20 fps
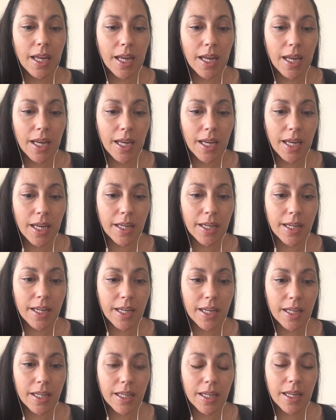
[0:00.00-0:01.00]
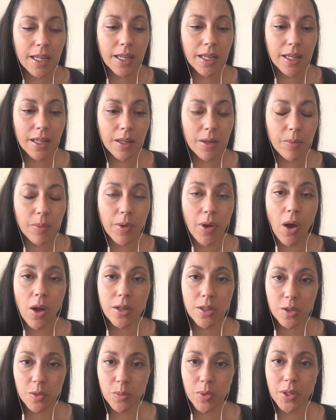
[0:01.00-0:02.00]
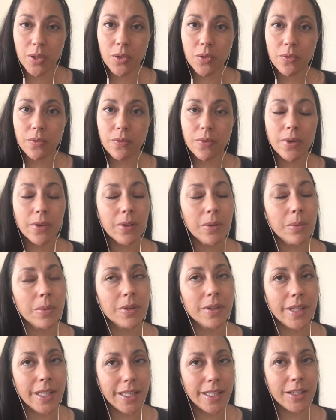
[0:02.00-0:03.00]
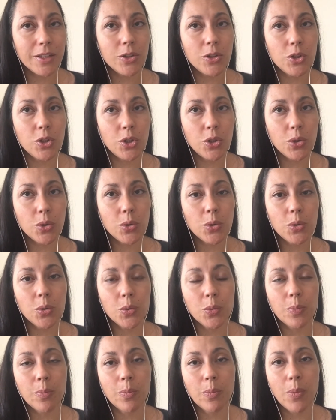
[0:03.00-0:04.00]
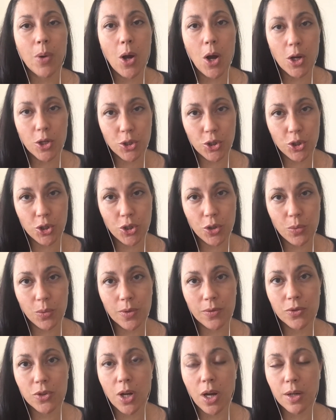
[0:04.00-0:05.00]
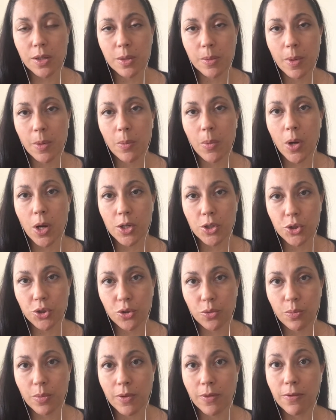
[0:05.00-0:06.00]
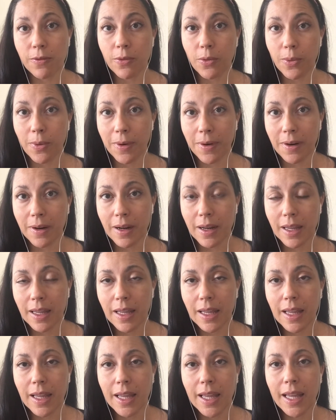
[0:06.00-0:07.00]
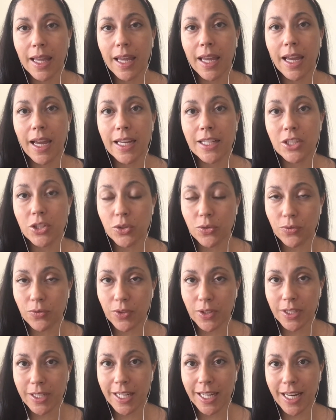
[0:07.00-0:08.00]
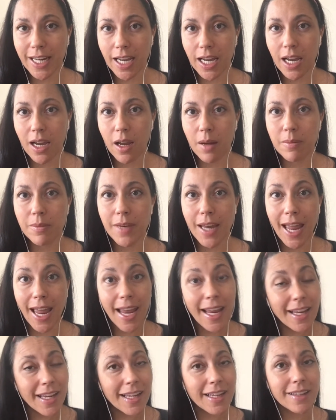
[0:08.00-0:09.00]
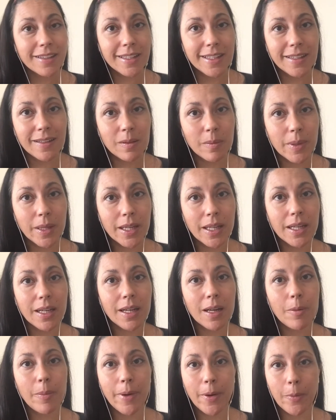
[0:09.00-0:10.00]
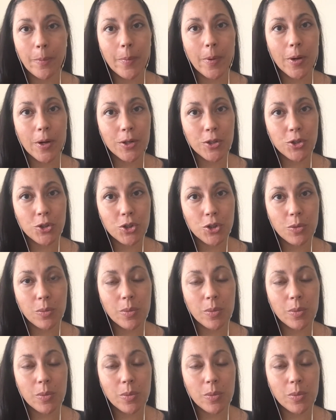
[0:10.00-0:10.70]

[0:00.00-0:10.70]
It can also be very related to posture. We've talked about posture before. I do feel like I'm nagging a little bit about posture, but